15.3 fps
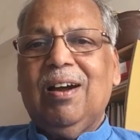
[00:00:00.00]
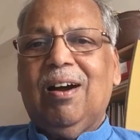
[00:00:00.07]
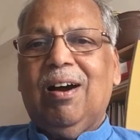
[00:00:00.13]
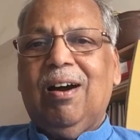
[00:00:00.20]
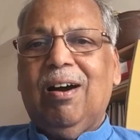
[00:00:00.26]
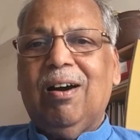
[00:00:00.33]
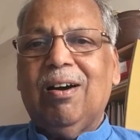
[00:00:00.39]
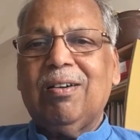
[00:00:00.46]

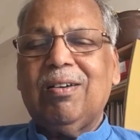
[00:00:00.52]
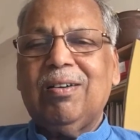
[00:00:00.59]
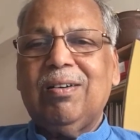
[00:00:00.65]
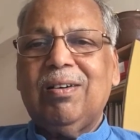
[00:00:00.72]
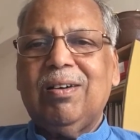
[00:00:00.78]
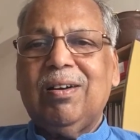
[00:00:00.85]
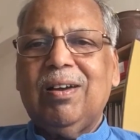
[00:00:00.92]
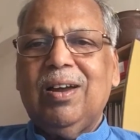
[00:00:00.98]
or
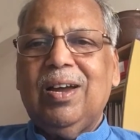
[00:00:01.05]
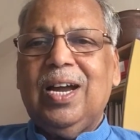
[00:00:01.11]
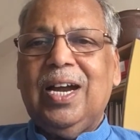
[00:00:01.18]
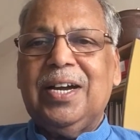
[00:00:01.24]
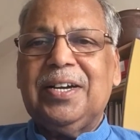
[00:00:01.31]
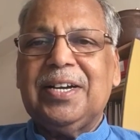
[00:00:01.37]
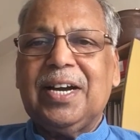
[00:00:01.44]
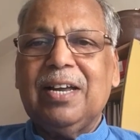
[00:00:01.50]
a
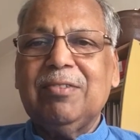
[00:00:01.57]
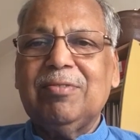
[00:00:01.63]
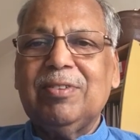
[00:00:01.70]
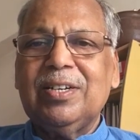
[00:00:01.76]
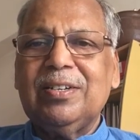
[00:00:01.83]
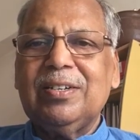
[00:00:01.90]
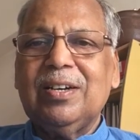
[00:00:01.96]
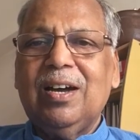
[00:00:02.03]

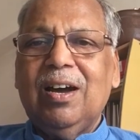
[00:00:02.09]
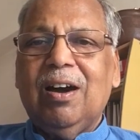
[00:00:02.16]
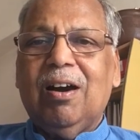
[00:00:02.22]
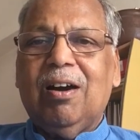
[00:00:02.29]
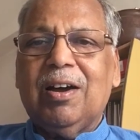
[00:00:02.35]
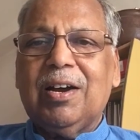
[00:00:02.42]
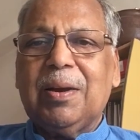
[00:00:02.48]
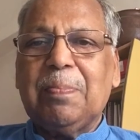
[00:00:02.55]
driver,
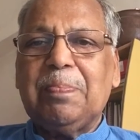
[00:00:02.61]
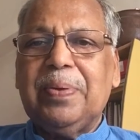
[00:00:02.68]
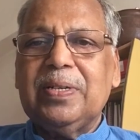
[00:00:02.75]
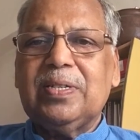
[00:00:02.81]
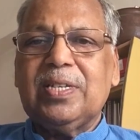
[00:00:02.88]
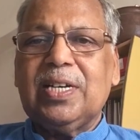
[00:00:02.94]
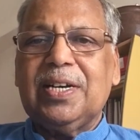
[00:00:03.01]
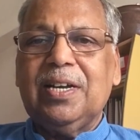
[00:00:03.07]
or a
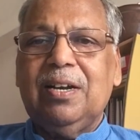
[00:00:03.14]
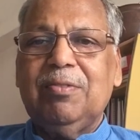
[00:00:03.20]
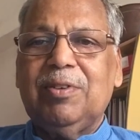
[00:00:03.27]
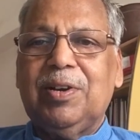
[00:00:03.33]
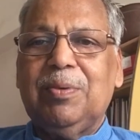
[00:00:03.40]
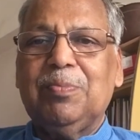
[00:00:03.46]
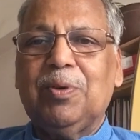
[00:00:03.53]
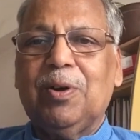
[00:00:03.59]
pizza
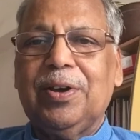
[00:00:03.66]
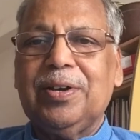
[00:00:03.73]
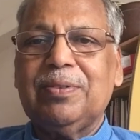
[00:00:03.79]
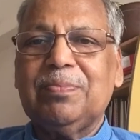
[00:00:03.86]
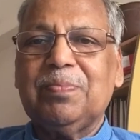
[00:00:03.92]
delivery boy?